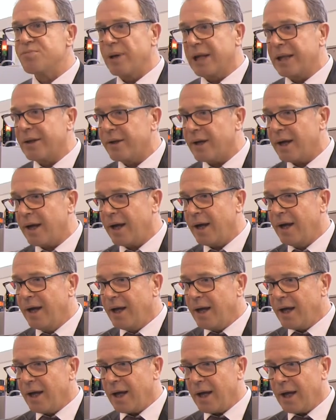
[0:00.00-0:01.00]

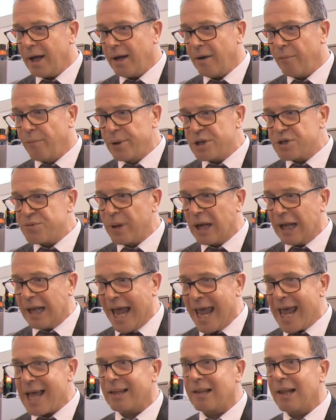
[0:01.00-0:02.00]
which will
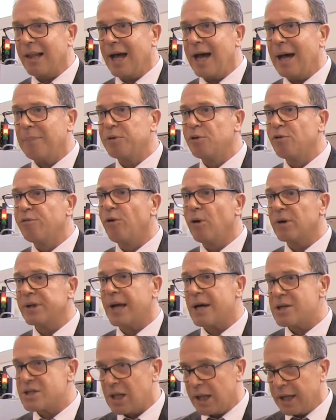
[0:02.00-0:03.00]
handle up to
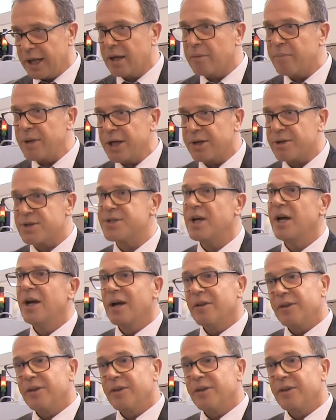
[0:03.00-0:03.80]
4,000 linear meters.